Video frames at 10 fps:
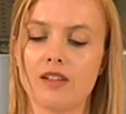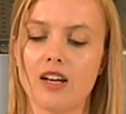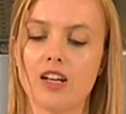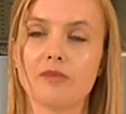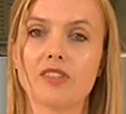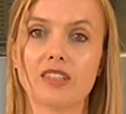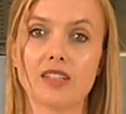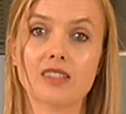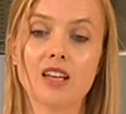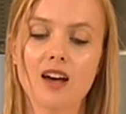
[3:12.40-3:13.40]
And I'm just going
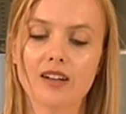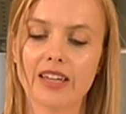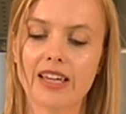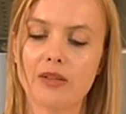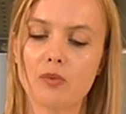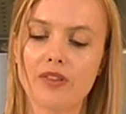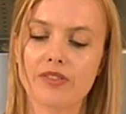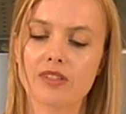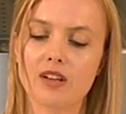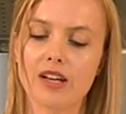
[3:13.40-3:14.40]
to tuck in one
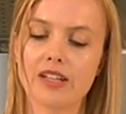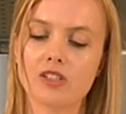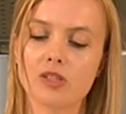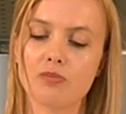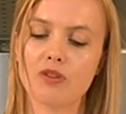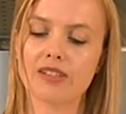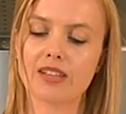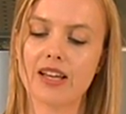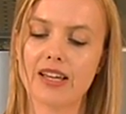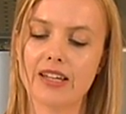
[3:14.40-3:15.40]
side, just press
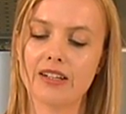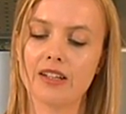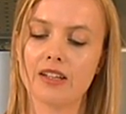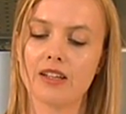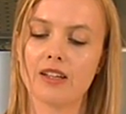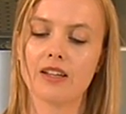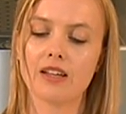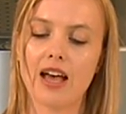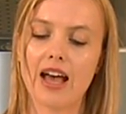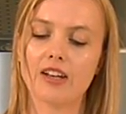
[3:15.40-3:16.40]
that in,
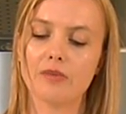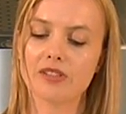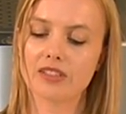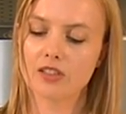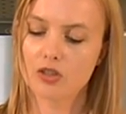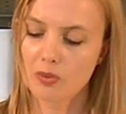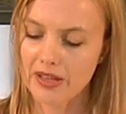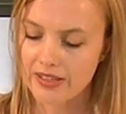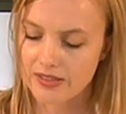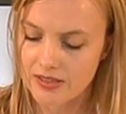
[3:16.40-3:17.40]
and I'm just going to
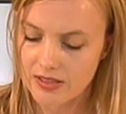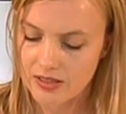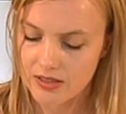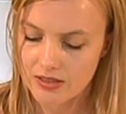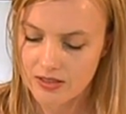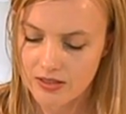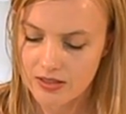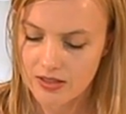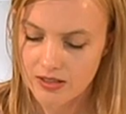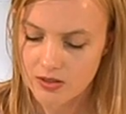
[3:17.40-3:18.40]
twist.
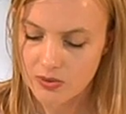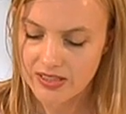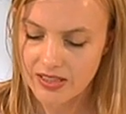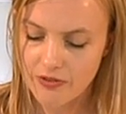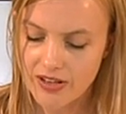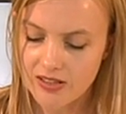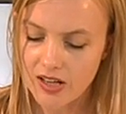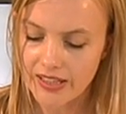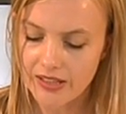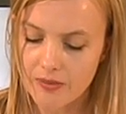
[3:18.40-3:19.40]
Twist it very
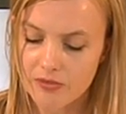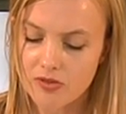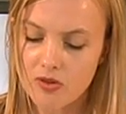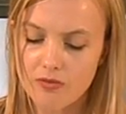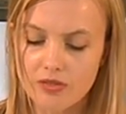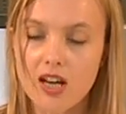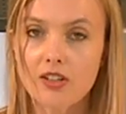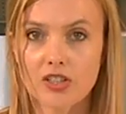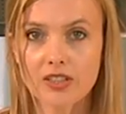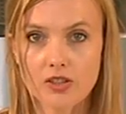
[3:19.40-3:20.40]
tightly, and I'm not
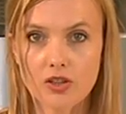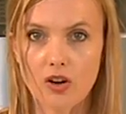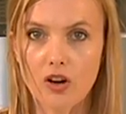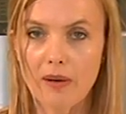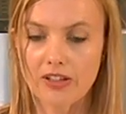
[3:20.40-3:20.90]
touching the top.